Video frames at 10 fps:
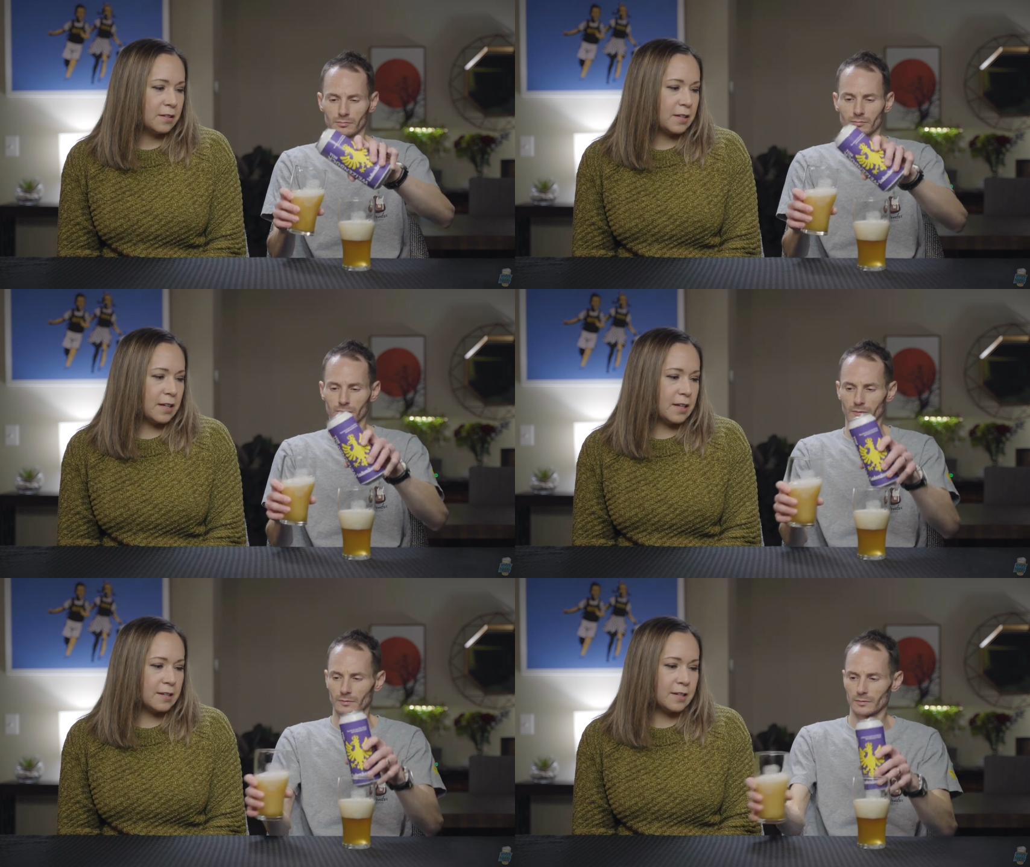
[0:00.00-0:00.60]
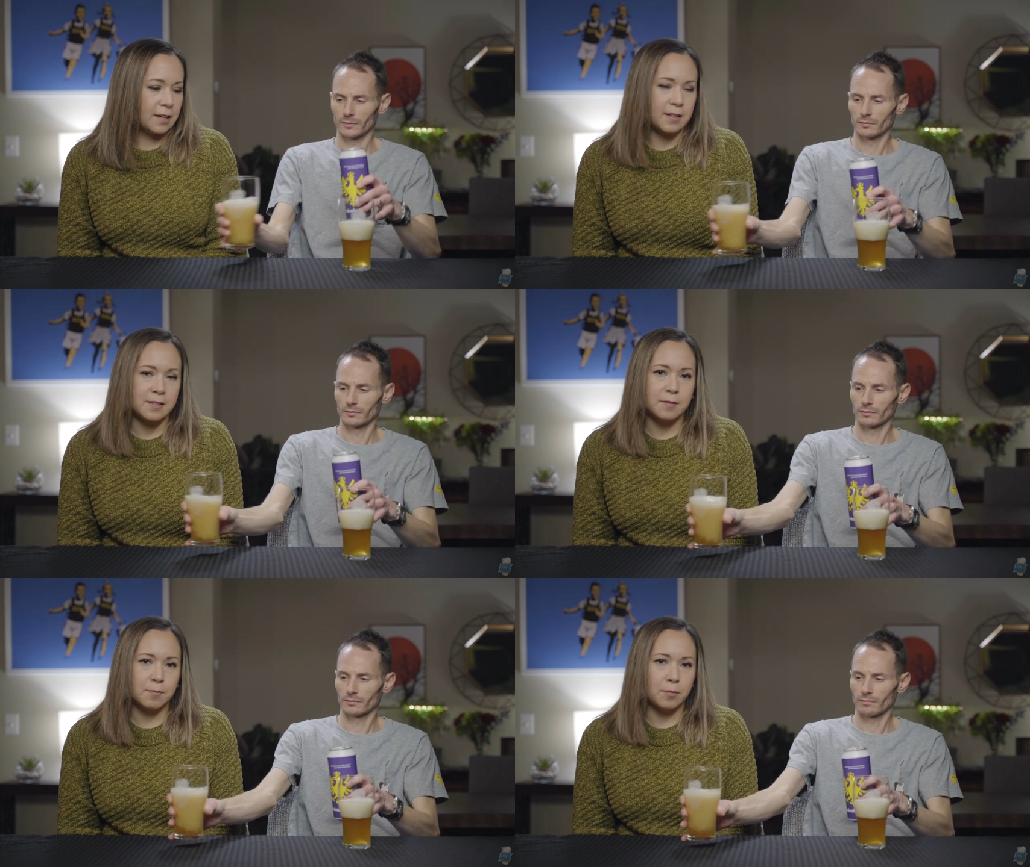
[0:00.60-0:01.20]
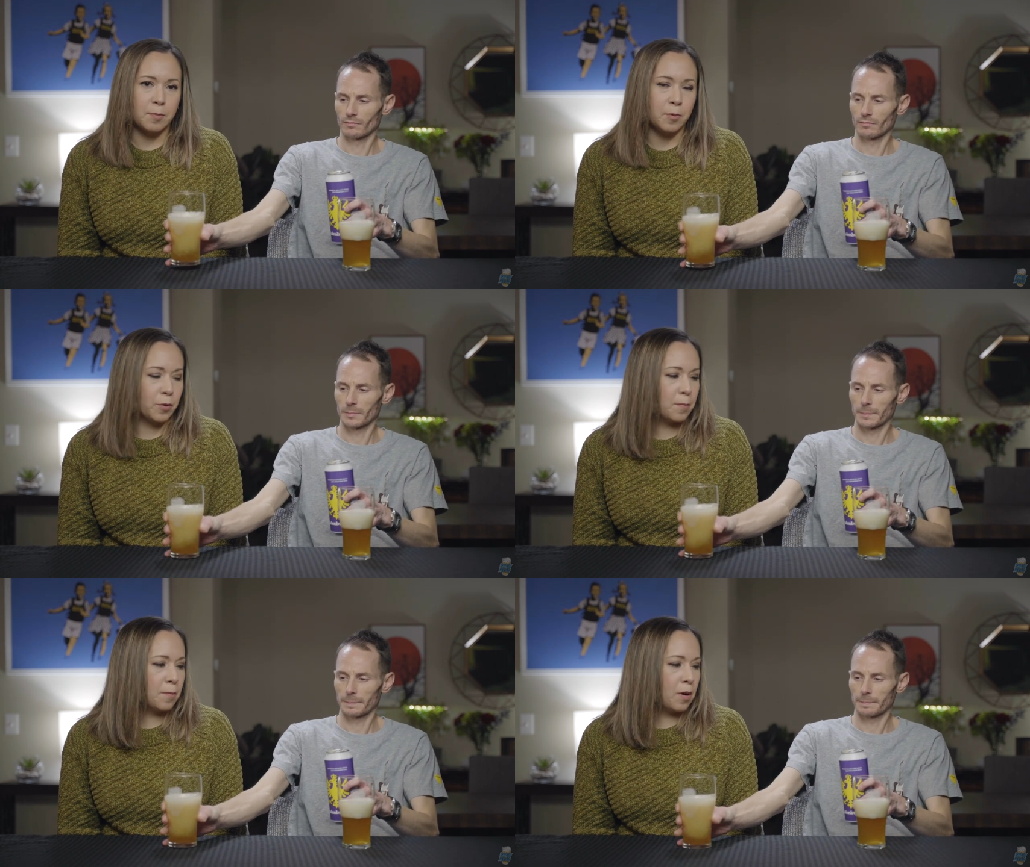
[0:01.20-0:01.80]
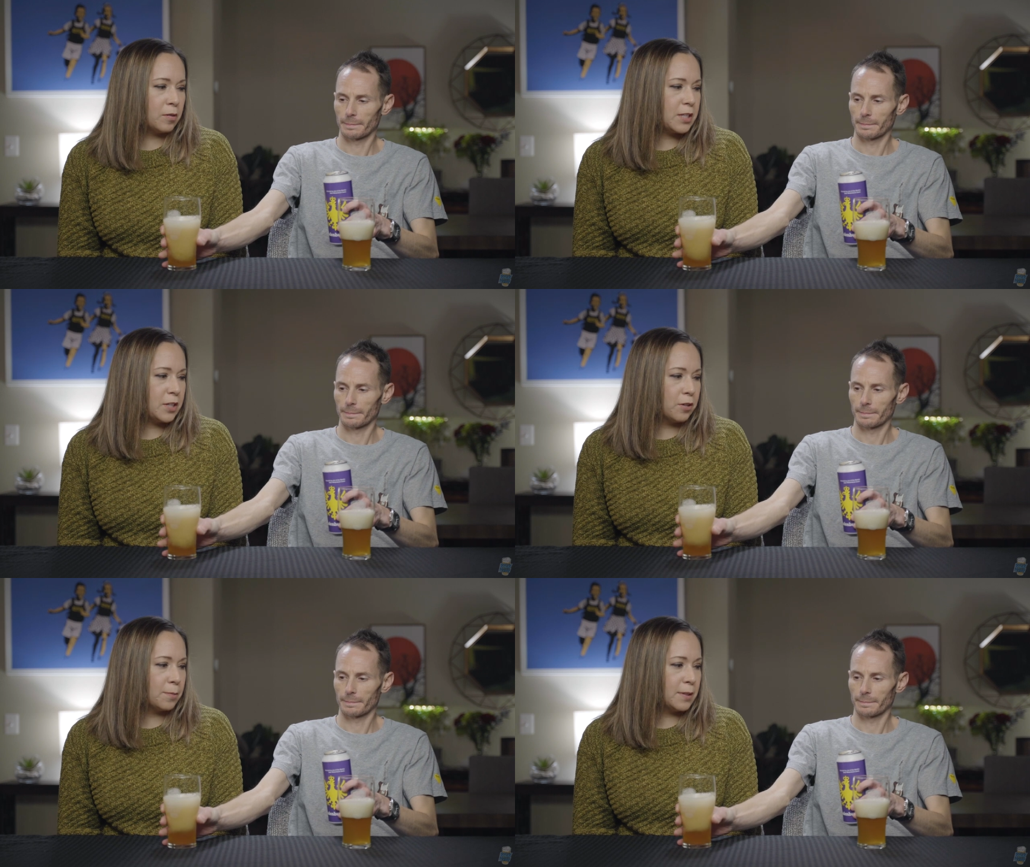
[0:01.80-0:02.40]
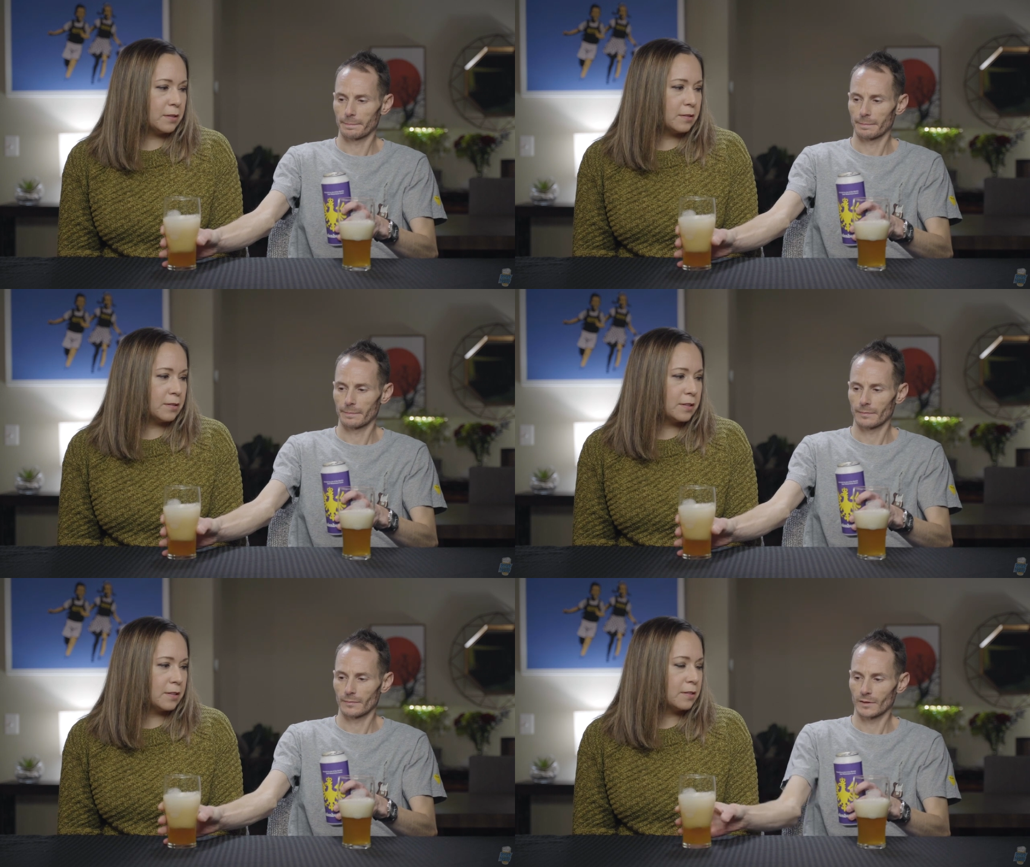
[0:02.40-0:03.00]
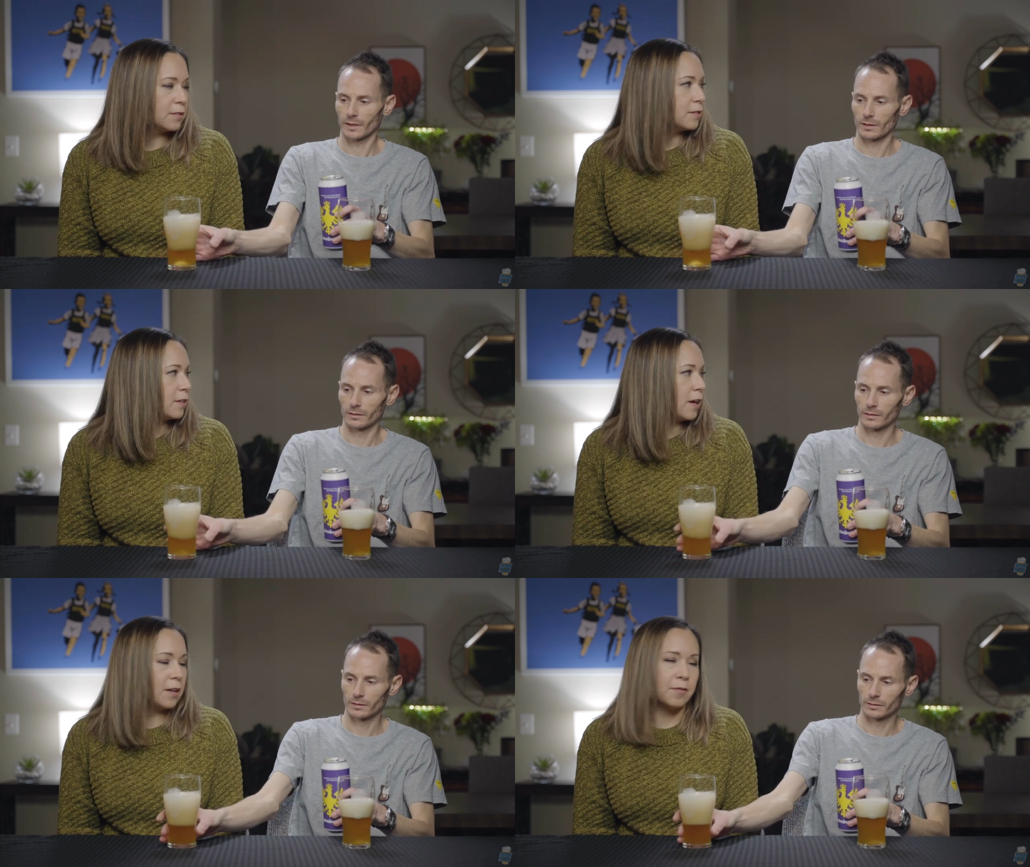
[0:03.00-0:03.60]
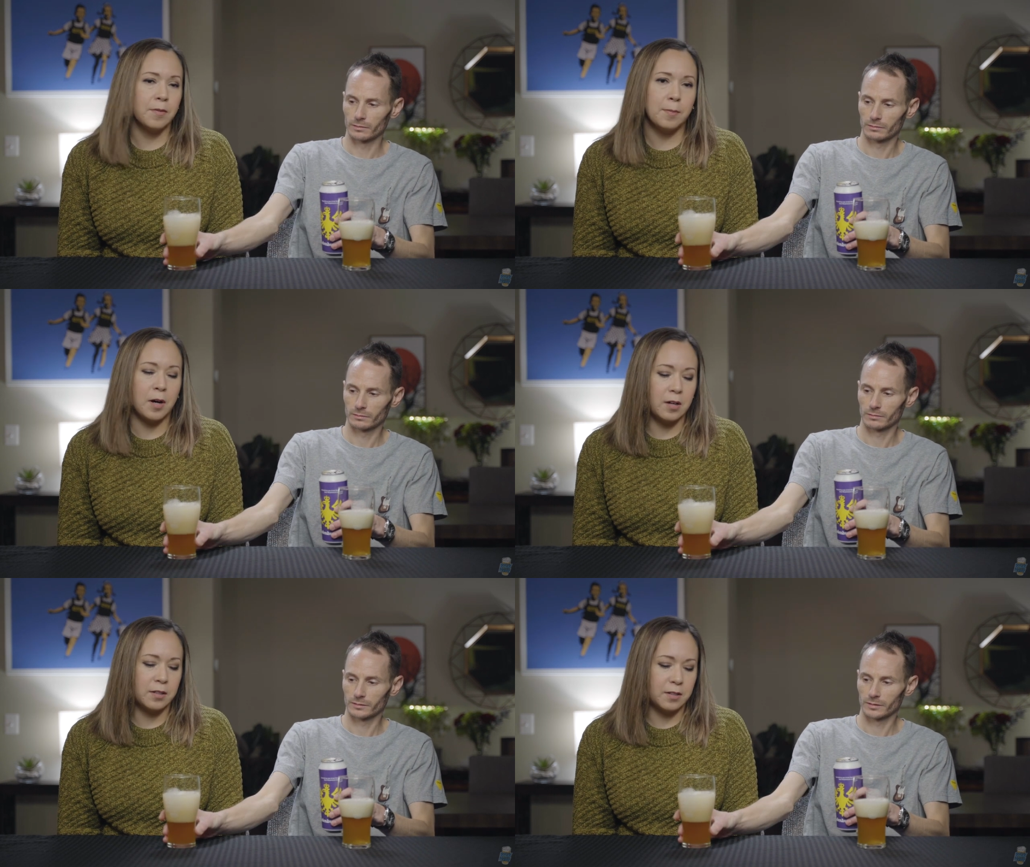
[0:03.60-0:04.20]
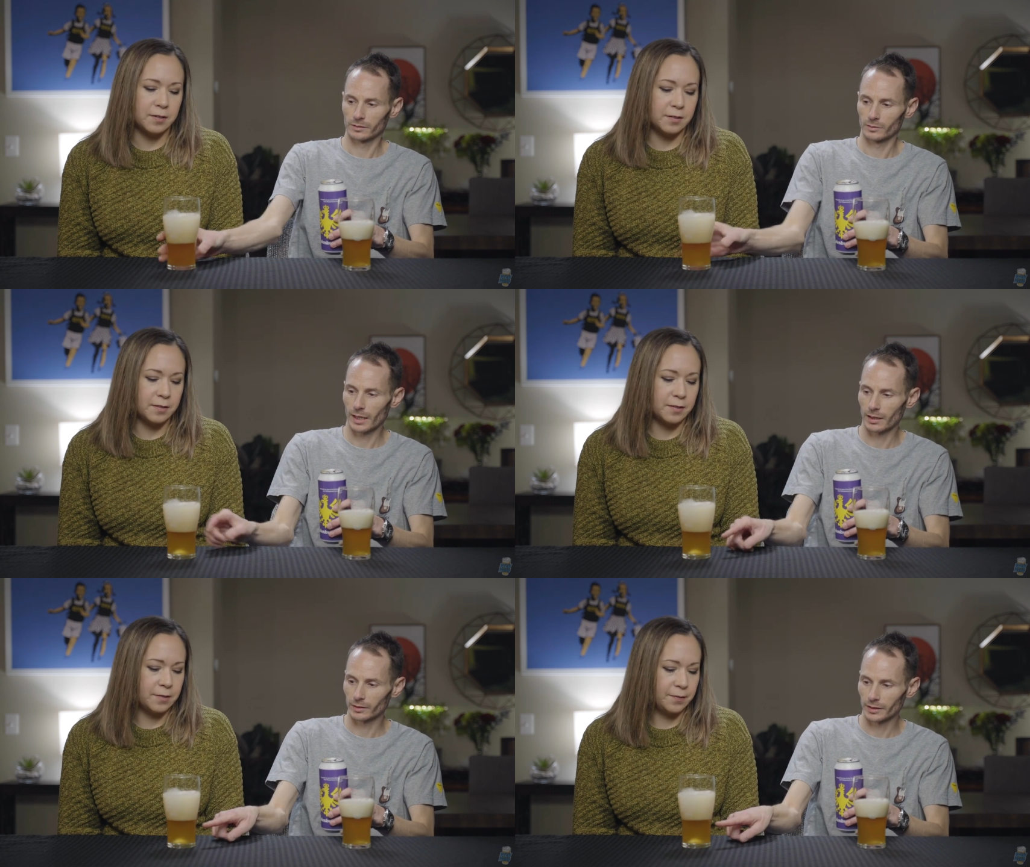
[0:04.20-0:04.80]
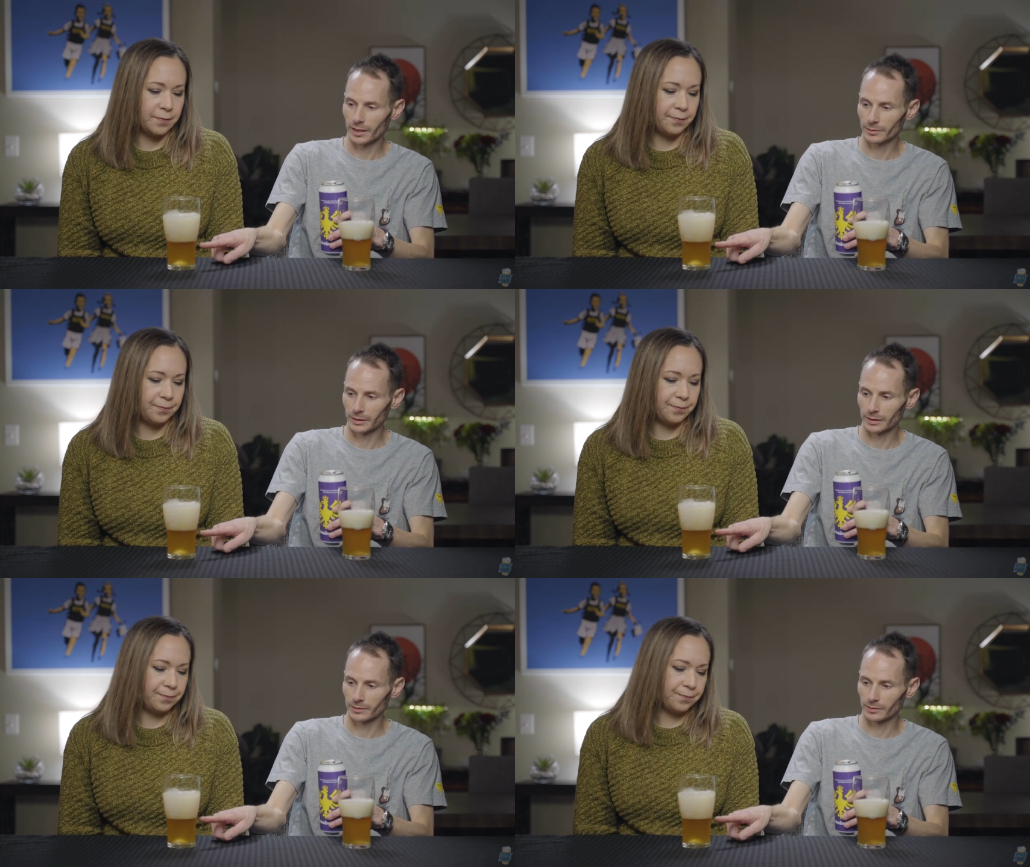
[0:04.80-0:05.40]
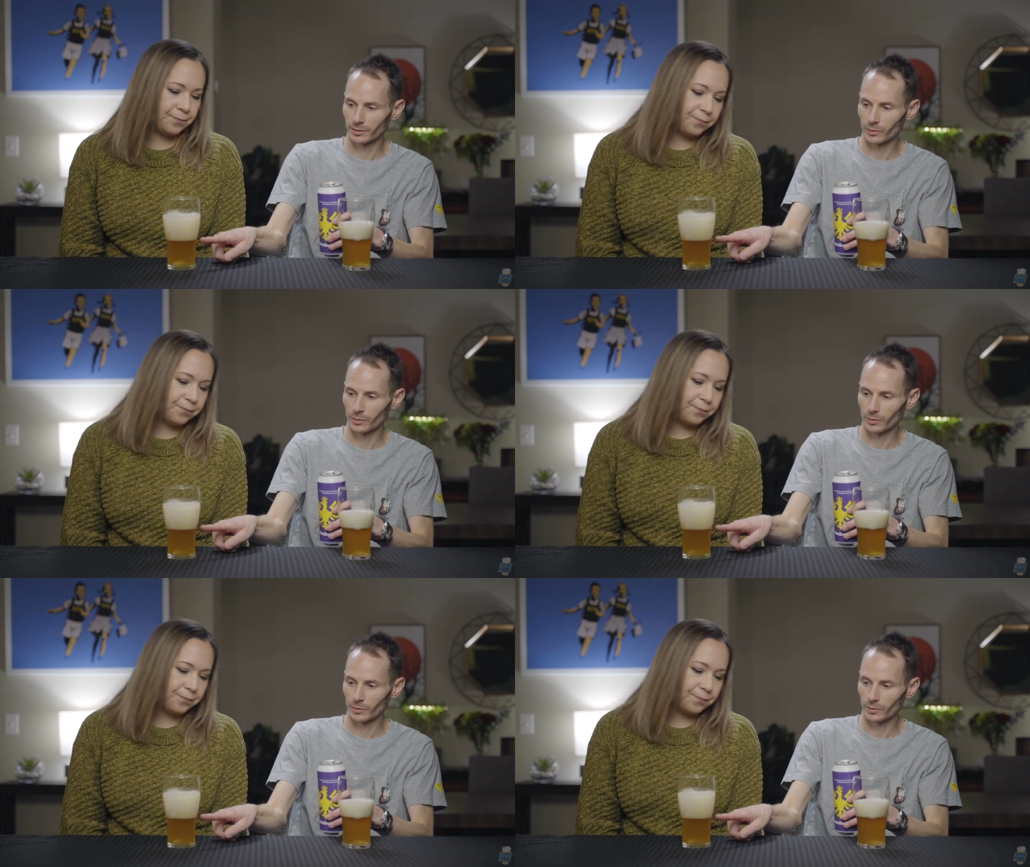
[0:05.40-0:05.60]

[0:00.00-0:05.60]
Speaker 1: And I guess some, a more maltier build uh -oh. out of the bock.
Speaker 2: Wow, look at that one go.